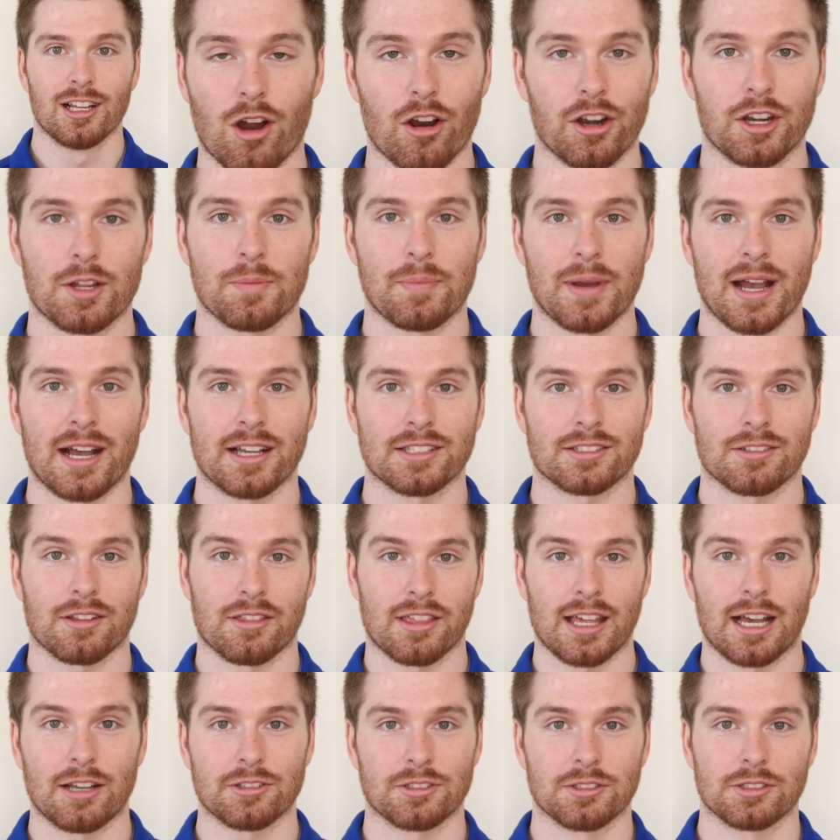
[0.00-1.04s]
Already past
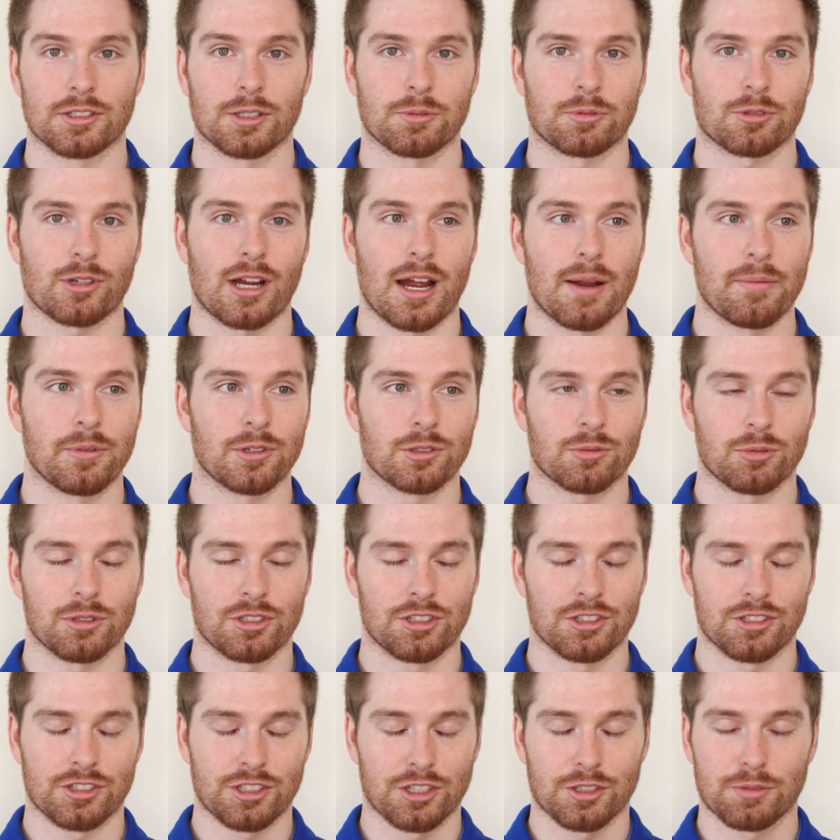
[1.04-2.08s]
1,000 subscribers,
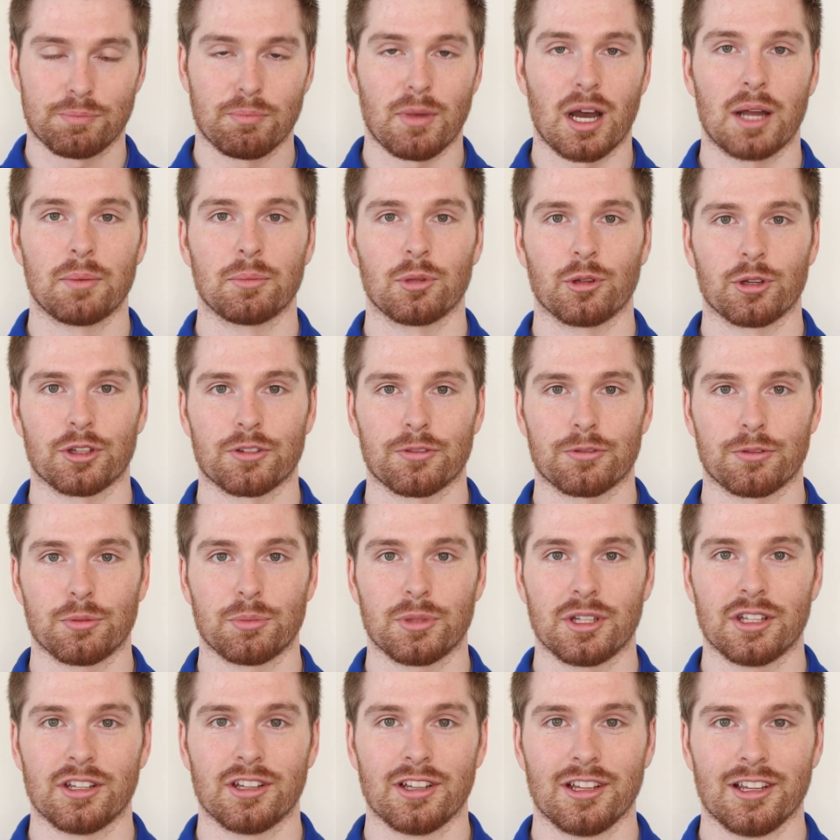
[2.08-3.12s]
which is just mind-blowing for
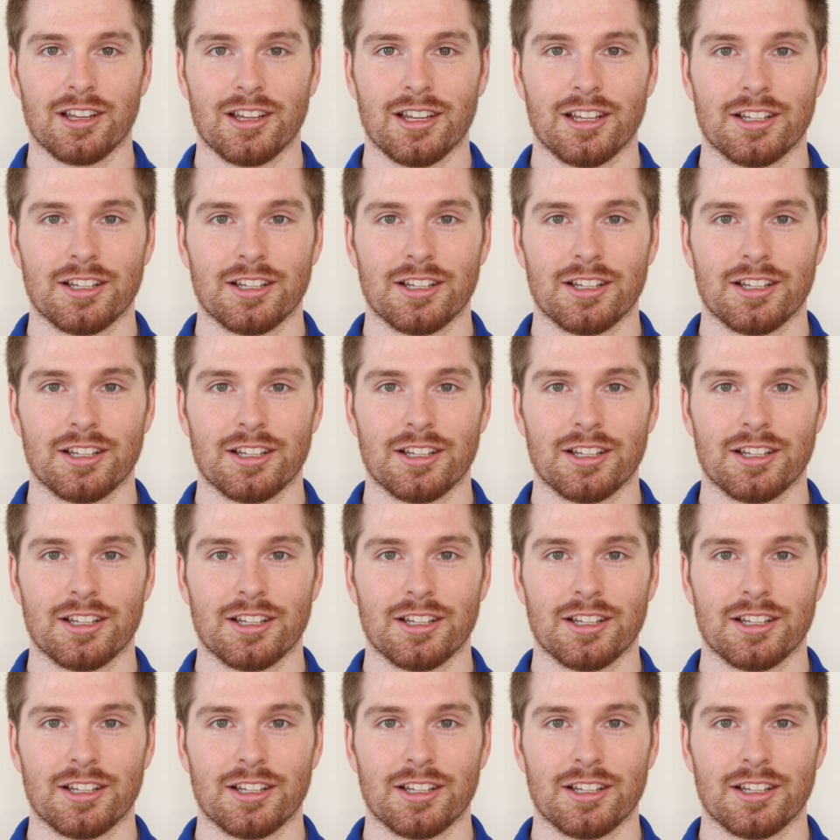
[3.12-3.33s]
me.